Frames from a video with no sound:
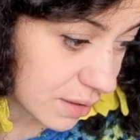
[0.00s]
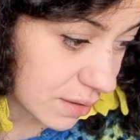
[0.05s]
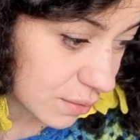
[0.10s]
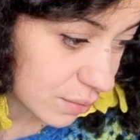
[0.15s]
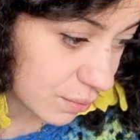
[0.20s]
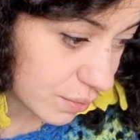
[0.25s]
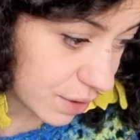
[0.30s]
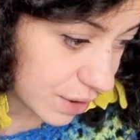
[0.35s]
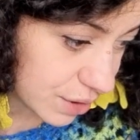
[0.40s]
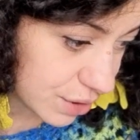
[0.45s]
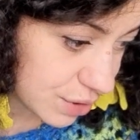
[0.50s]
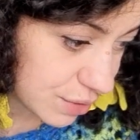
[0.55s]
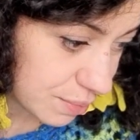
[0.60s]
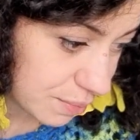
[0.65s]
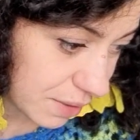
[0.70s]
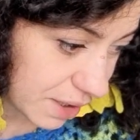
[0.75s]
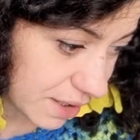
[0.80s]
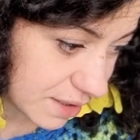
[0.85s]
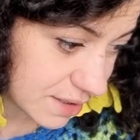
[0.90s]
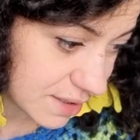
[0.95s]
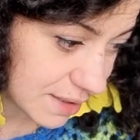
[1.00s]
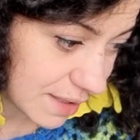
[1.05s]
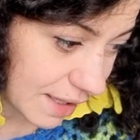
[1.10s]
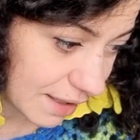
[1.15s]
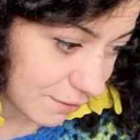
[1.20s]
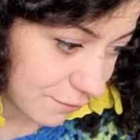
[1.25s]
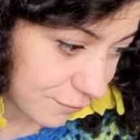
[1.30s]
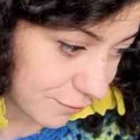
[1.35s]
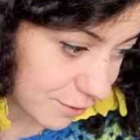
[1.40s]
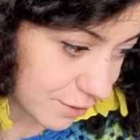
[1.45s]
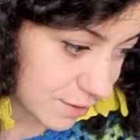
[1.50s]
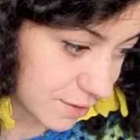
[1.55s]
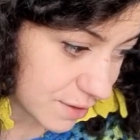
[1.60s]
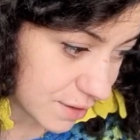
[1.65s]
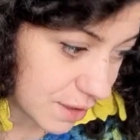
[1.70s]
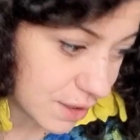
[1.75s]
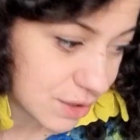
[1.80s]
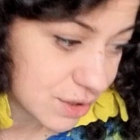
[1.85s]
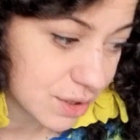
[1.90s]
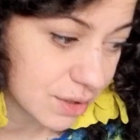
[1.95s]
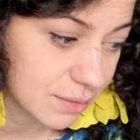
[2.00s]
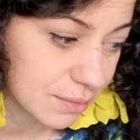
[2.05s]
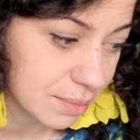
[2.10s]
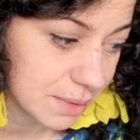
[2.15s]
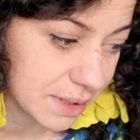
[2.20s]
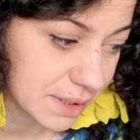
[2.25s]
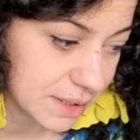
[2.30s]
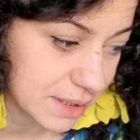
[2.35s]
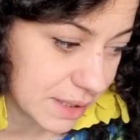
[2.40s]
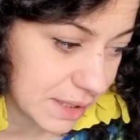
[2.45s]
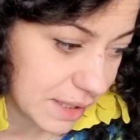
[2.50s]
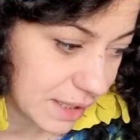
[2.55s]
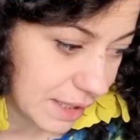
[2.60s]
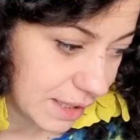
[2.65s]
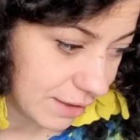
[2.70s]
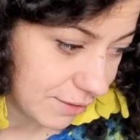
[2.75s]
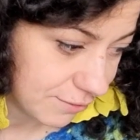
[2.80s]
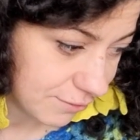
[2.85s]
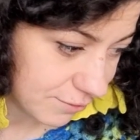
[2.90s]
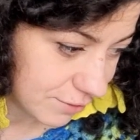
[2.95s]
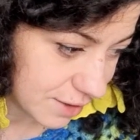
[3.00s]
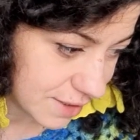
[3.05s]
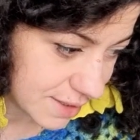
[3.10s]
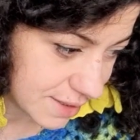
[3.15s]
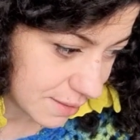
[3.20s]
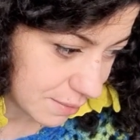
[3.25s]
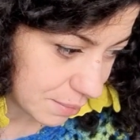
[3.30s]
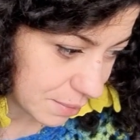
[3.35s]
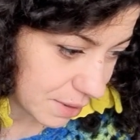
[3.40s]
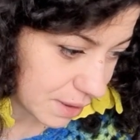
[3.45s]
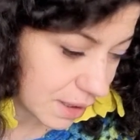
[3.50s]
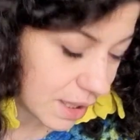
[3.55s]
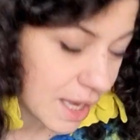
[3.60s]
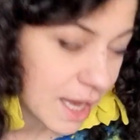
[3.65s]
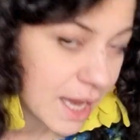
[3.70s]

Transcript: which makes that first stitch completely invisible.